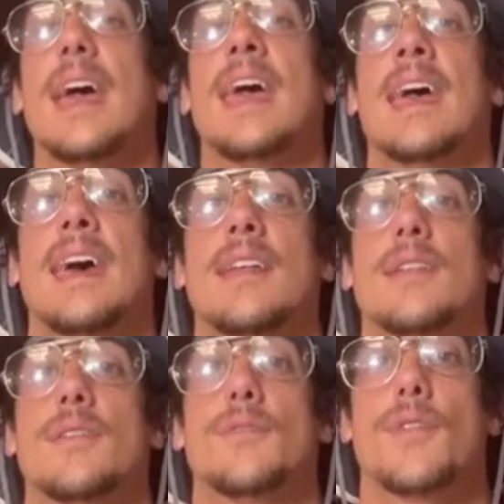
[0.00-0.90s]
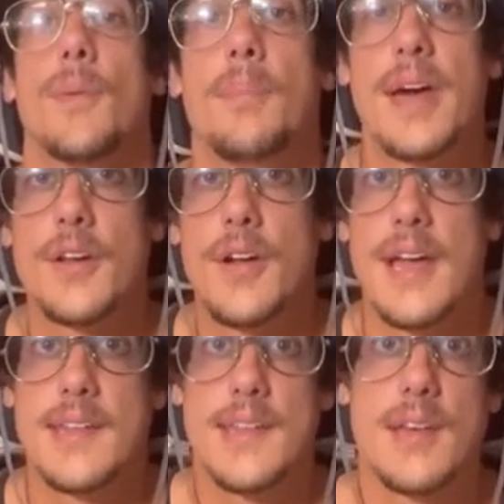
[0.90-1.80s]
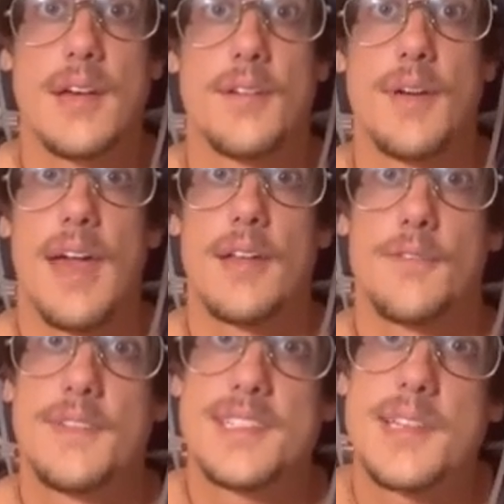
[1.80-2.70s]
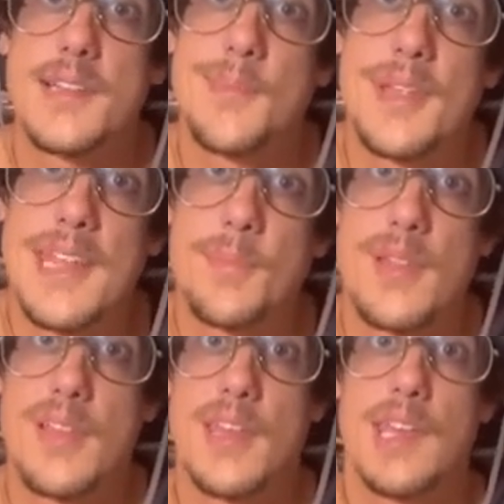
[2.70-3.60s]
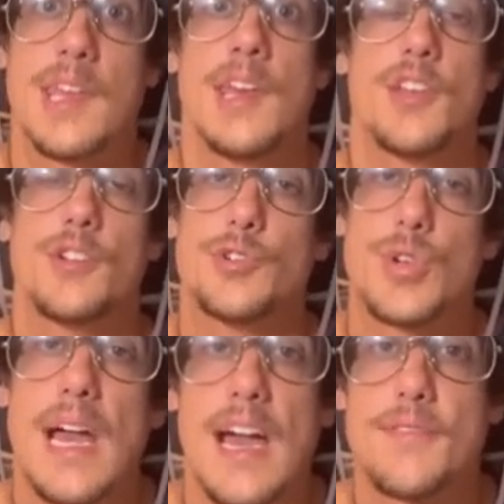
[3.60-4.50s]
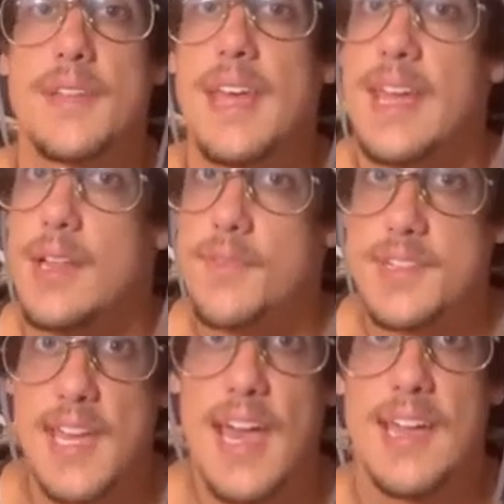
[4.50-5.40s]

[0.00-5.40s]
And for a better idea of how to physically manipulate your draft, angle of attack,